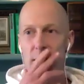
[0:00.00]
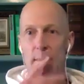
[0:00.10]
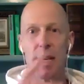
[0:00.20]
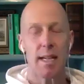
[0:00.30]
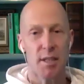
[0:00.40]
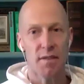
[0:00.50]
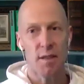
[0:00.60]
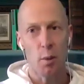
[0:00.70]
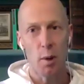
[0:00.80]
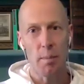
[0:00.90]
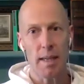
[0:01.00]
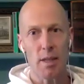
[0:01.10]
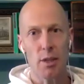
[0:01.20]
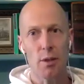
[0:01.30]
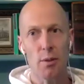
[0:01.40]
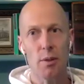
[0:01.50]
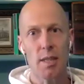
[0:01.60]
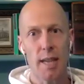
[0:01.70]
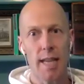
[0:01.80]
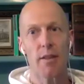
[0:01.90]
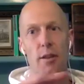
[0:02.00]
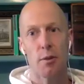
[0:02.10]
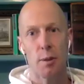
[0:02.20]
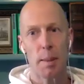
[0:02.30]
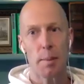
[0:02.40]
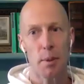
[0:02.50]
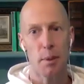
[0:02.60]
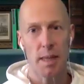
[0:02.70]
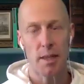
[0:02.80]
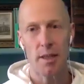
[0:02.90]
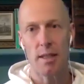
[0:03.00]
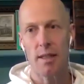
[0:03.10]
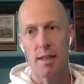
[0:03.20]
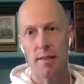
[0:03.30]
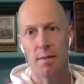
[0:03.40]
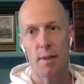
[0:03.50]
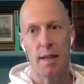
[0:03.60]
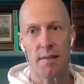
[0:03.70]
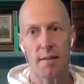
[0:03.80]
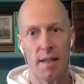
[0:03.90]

Let me ask you first, what makes you say that those people you mentioned live without